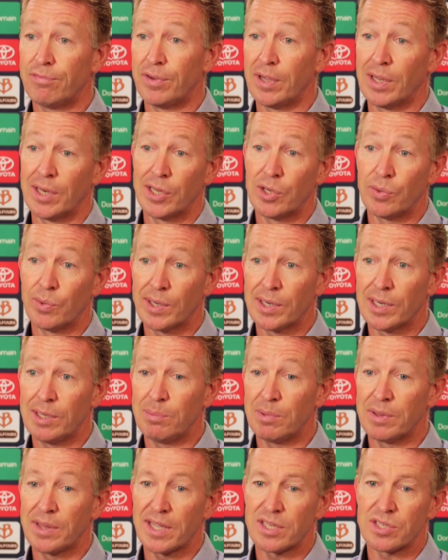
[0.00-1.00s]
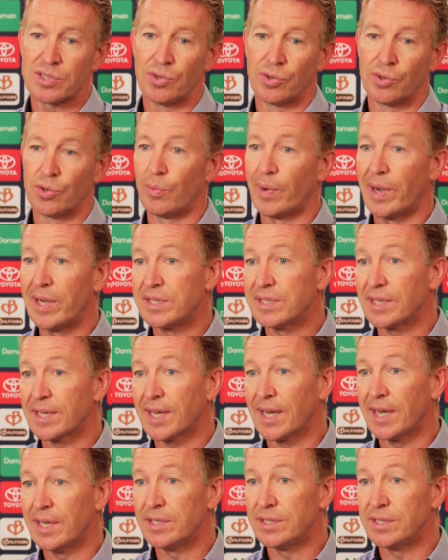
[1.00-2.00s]
fairly quickly. But that's not always the
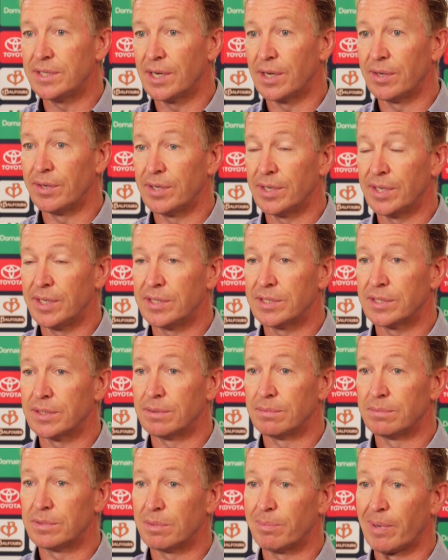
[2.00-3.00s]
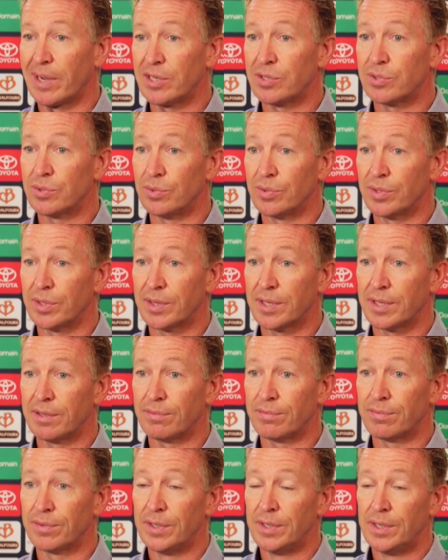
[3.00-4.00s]
case. You know, you need to to make sure that
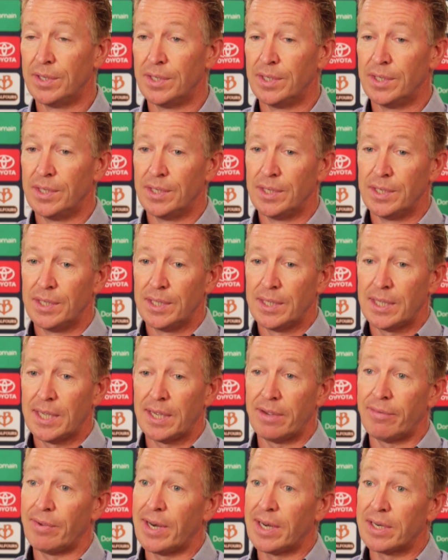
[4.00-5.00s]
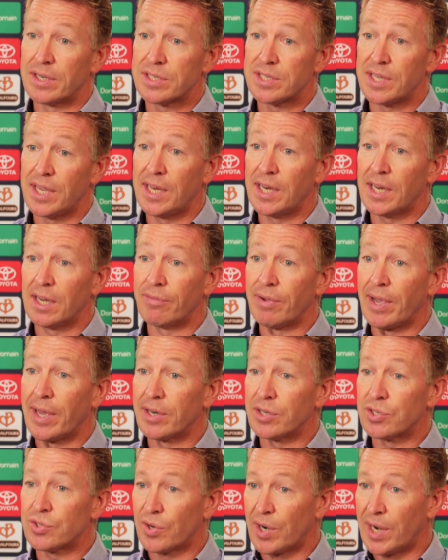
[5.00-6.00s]
they've have an understanding of how
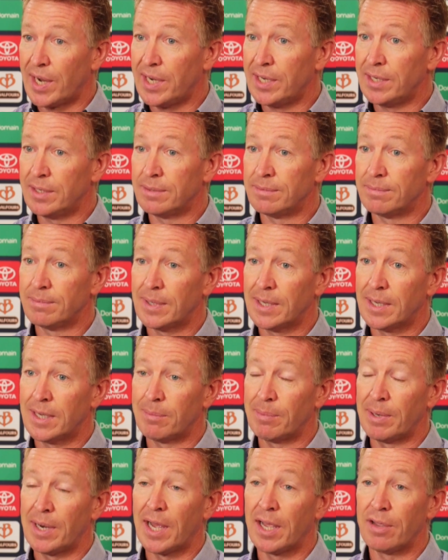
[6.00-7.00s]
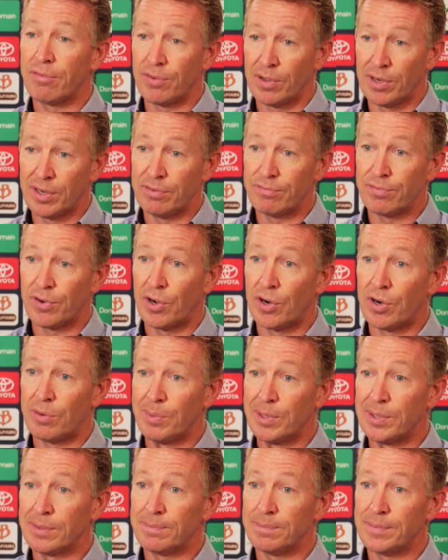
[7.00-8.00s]
to train um, an AFL
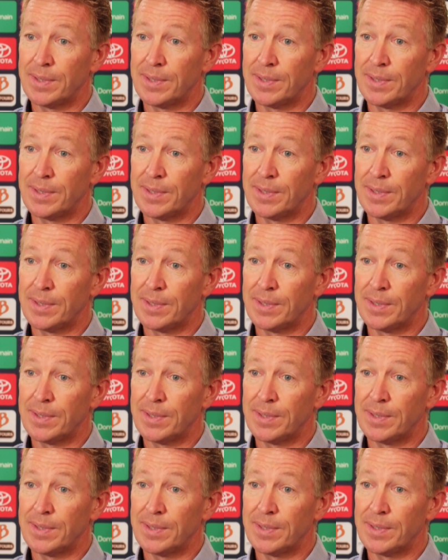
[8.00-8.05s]
environment.